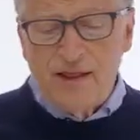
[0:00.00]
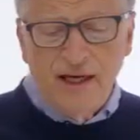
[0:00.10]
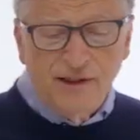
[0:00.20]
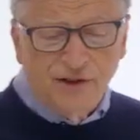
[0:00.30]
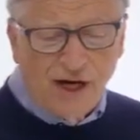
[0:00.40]

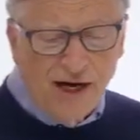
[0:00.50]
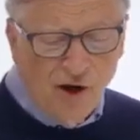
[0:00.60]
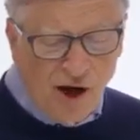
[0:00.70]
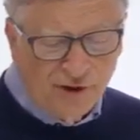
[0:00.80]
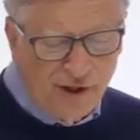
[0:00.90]
This
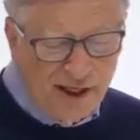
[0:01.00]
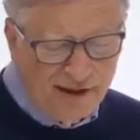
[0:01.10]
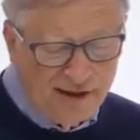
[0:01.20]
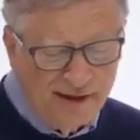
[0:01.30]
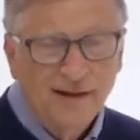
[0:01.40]

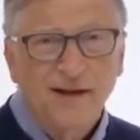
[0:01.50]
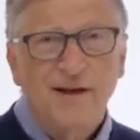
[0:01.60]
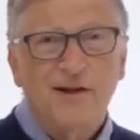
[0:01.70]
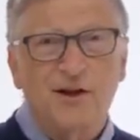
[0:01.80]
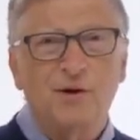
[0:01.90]
diagnostic,
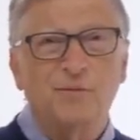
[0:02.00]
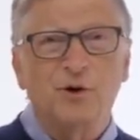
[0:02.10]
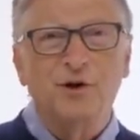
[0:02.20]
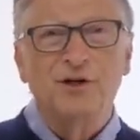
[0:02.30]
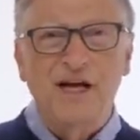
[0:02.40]
the
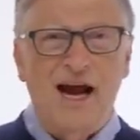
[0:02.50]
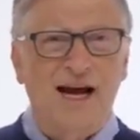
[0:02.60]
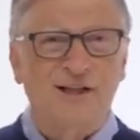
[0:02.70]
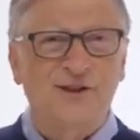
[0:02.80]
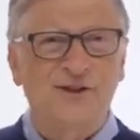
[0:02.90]
Lemura
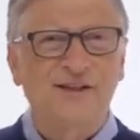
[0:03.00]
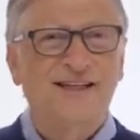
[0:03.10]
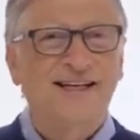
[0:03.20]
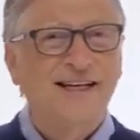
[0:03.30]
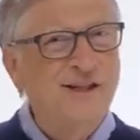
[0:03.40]
DX,
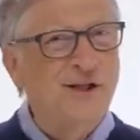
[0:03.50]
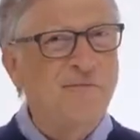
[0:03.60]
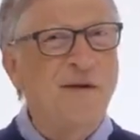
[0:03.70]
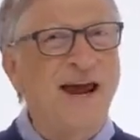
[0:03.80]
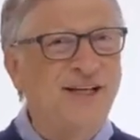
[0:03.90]
is
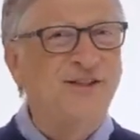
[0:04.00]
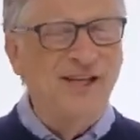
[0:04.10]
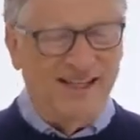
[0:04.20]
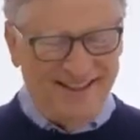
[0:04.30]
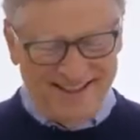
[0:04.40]
amazing.